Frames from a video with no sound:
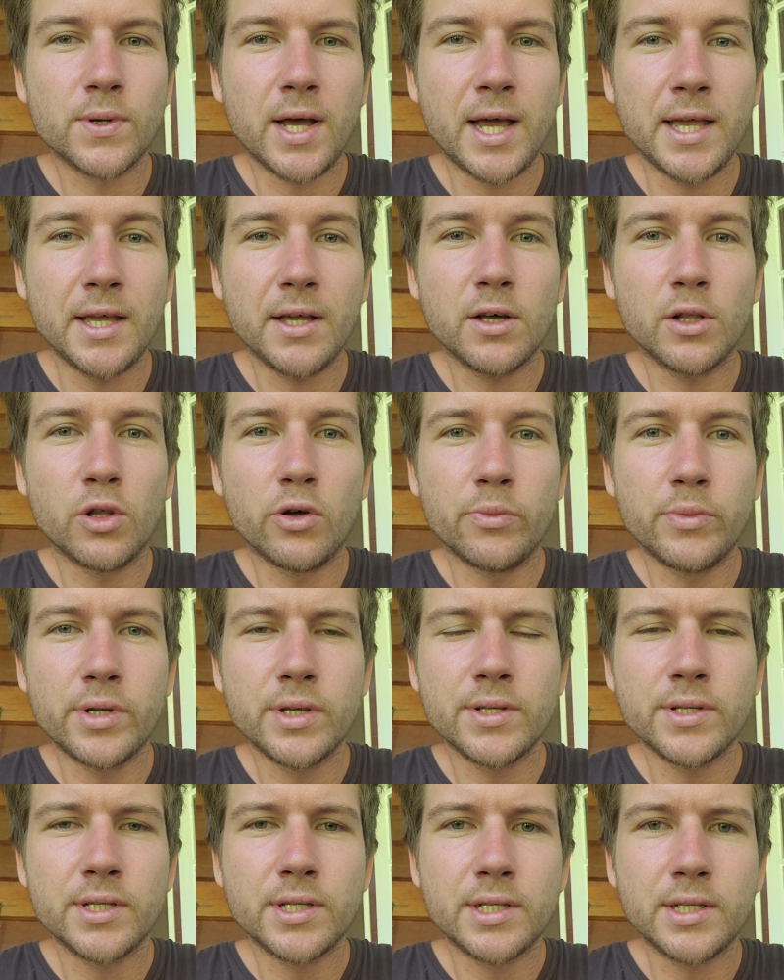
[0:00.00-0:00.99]
or 8
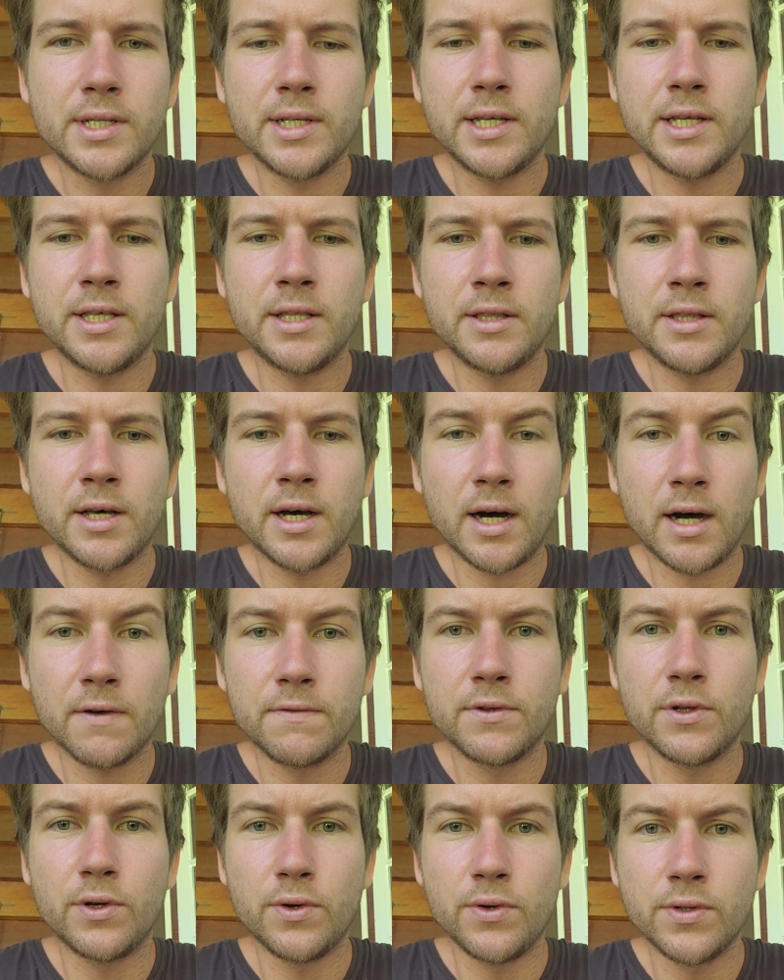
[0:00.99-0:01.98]
kilometers in the
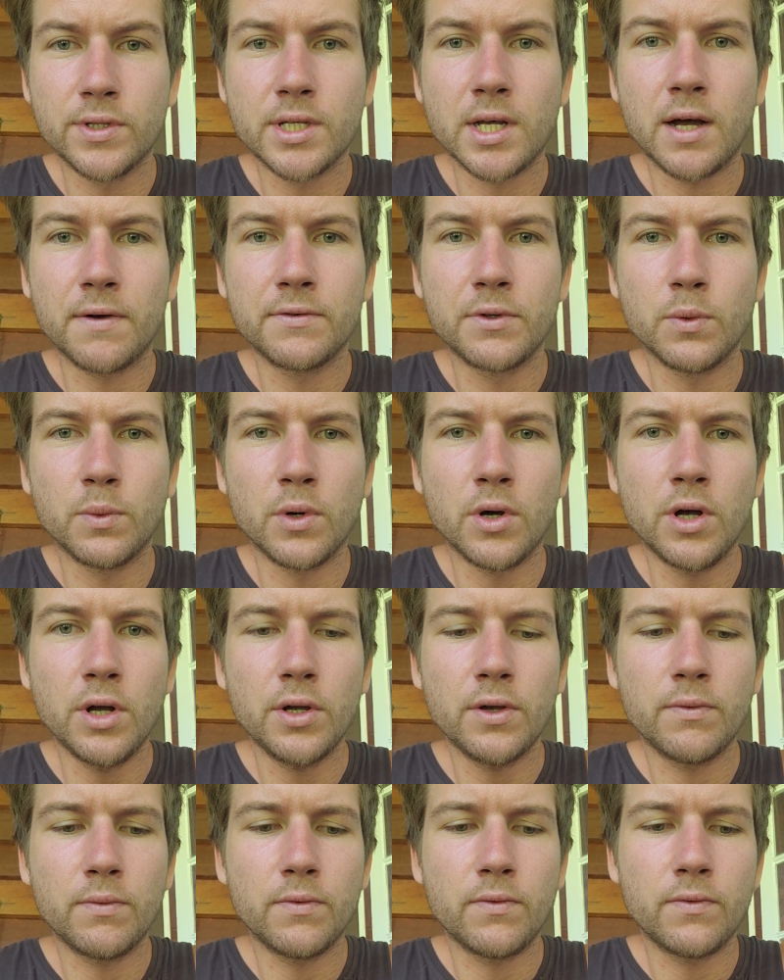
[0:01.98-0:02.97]
afternoons after work,
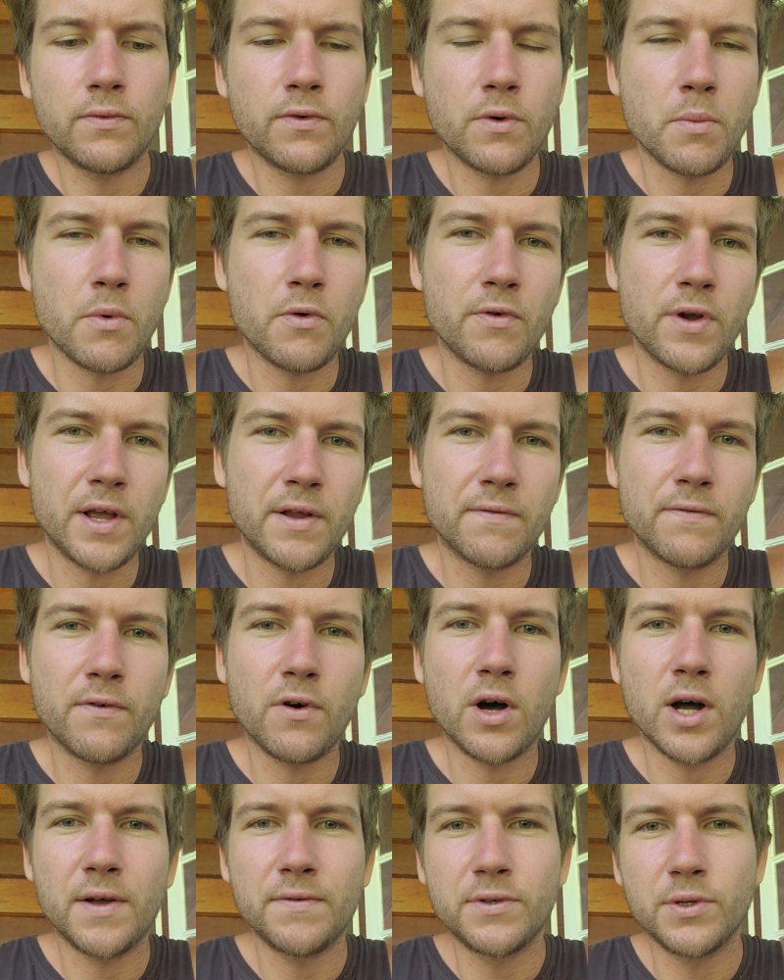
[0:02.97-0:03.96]
from around
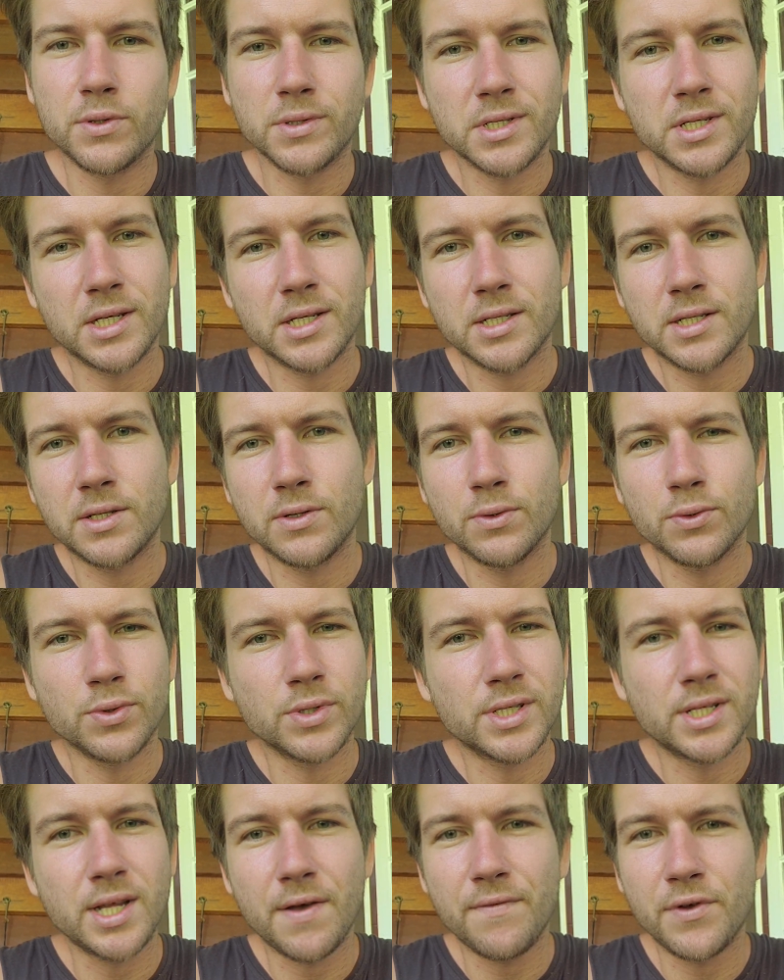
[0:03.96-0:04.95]
5 till 6 till
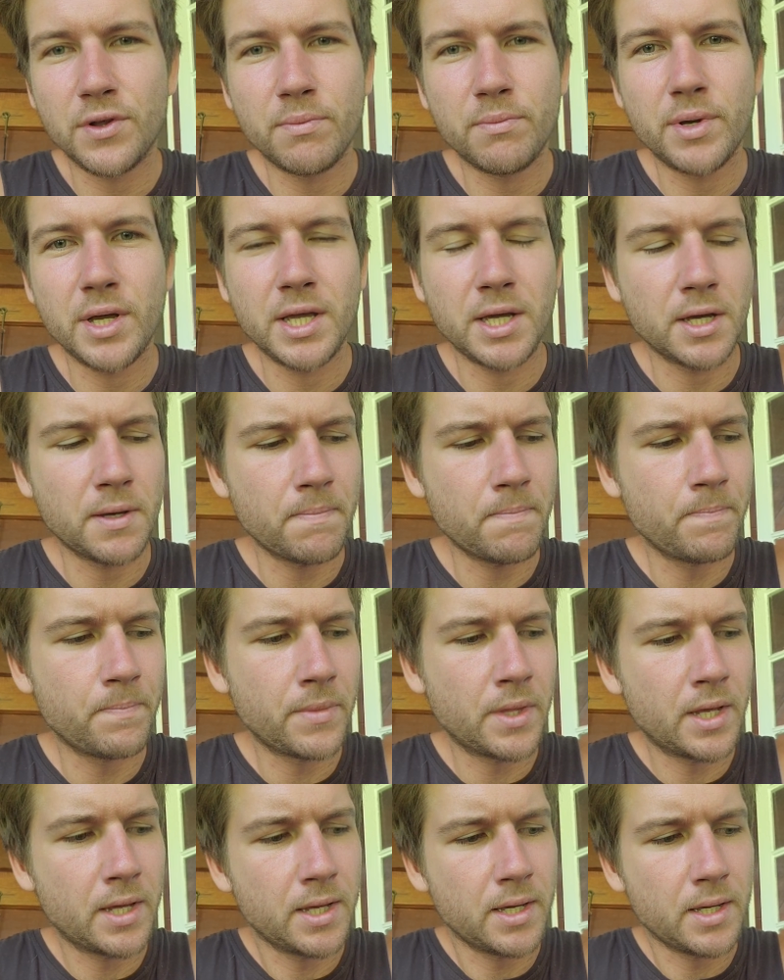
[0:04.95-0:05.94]
7 p.m.
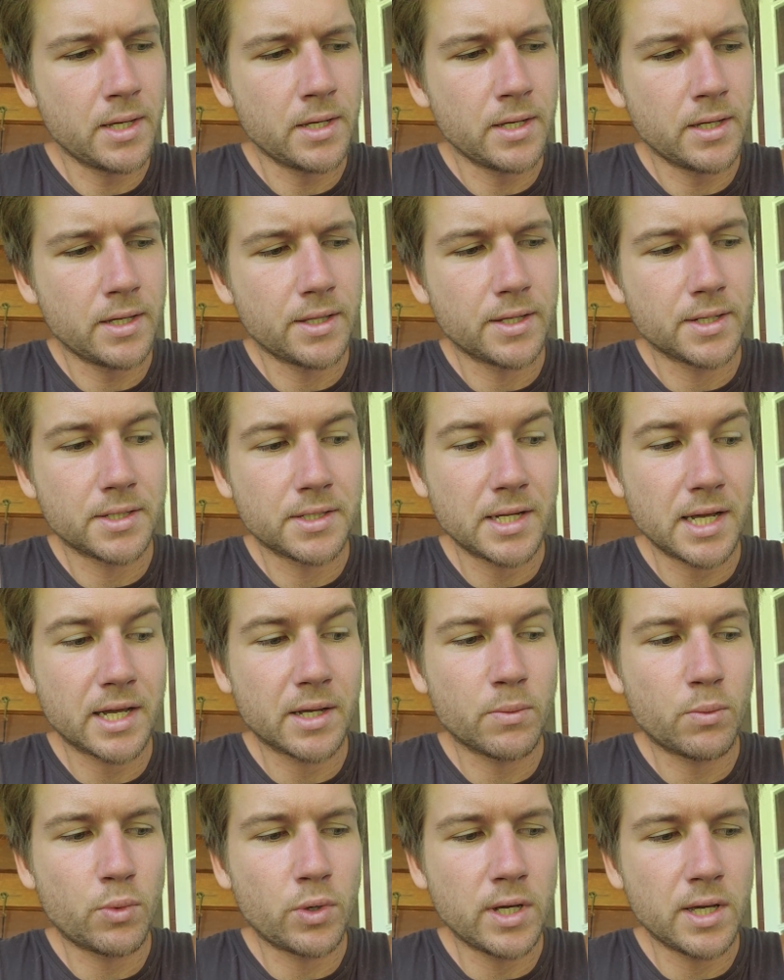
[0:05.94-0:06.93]
The
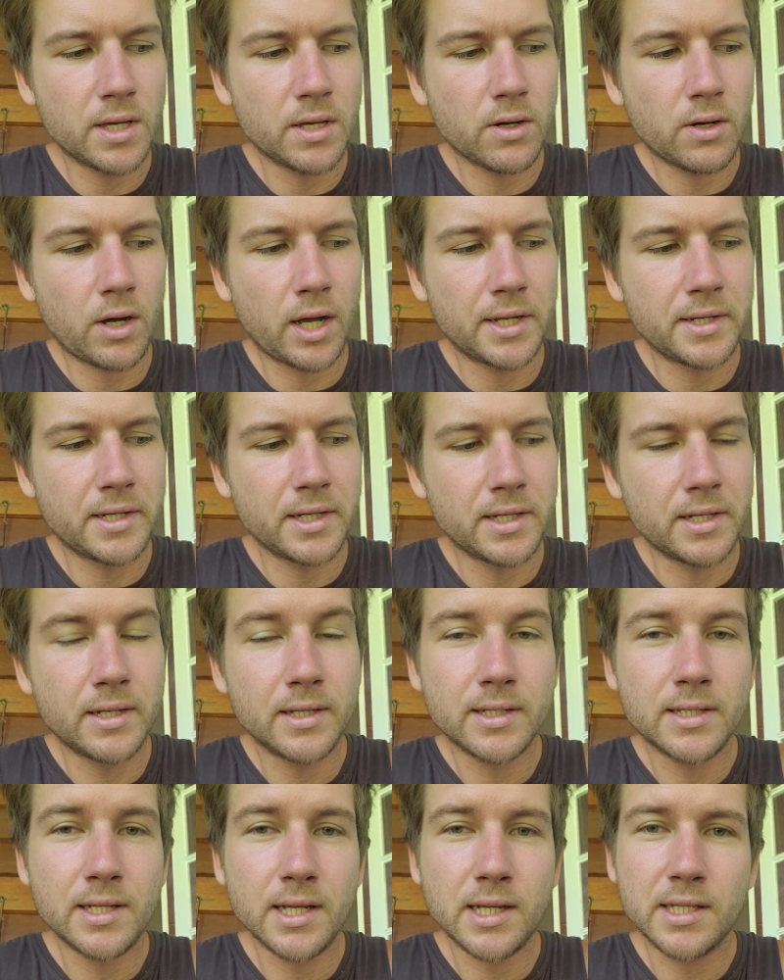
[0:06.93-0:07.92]
second week I
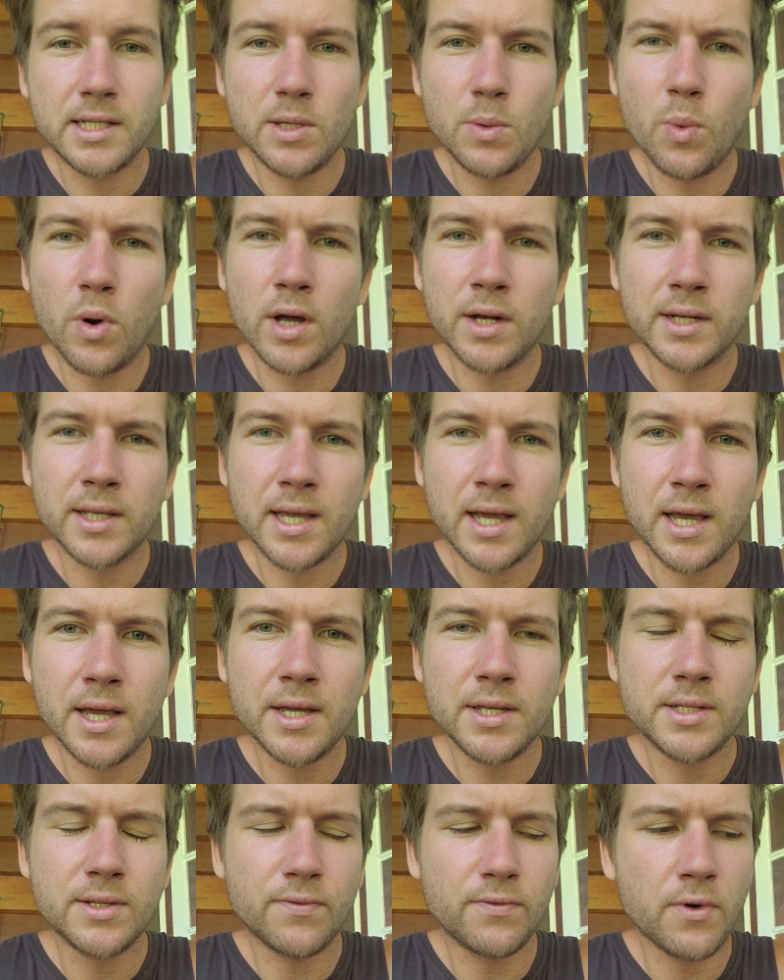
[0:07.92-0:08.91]
did 61
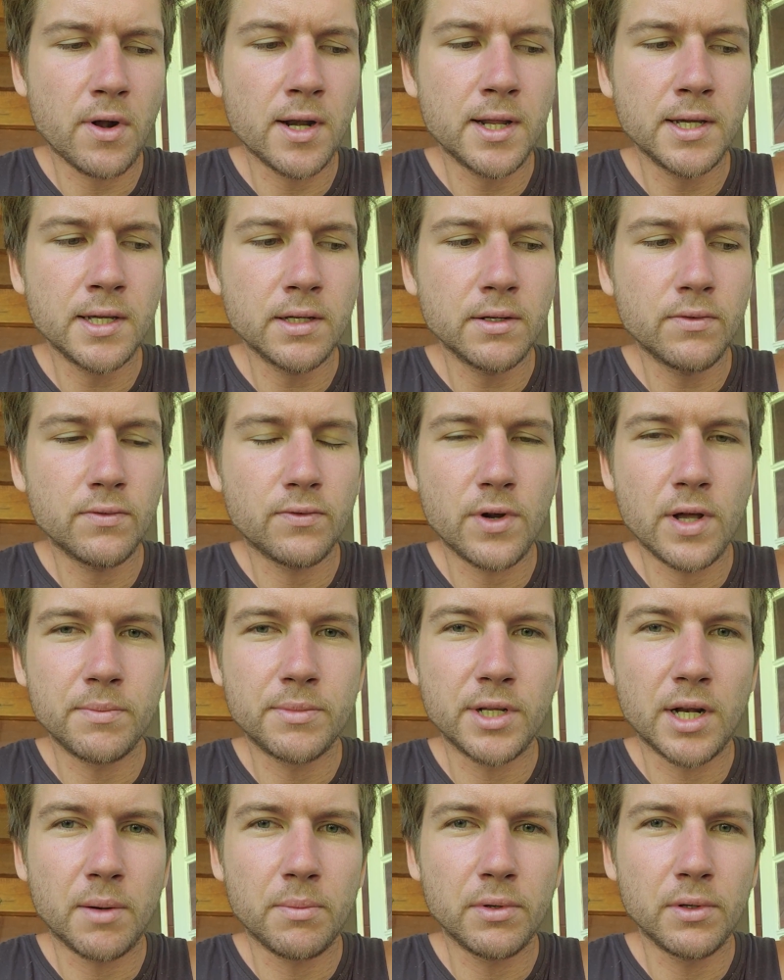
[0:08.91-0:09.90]
Ks of running,
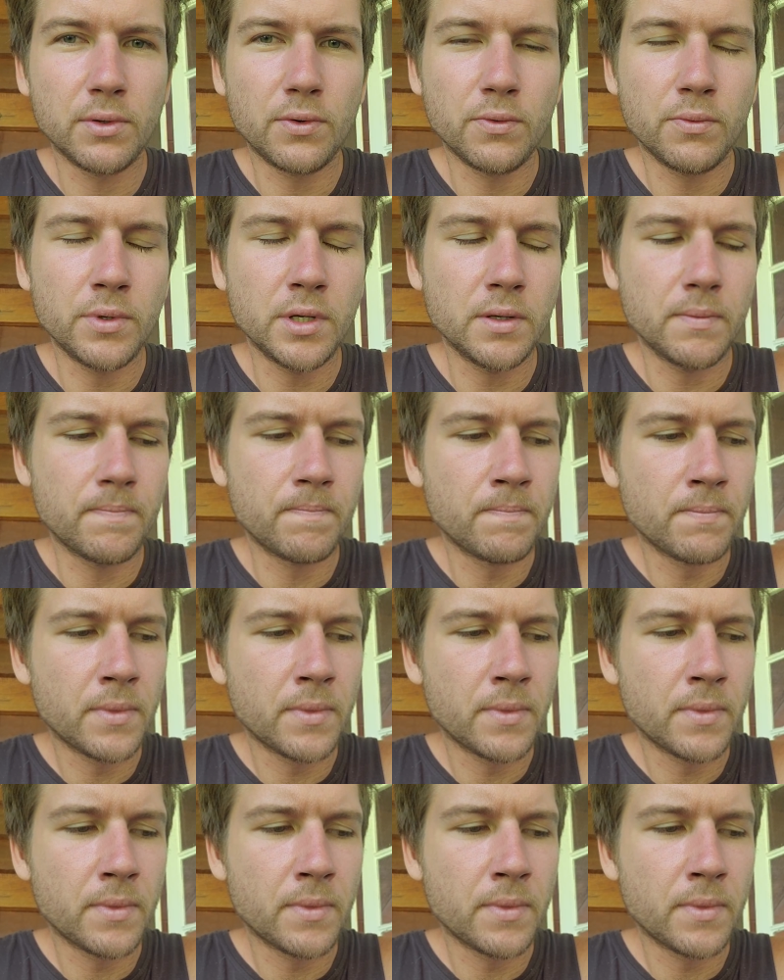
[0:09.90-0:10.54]
ramped it up a little bit.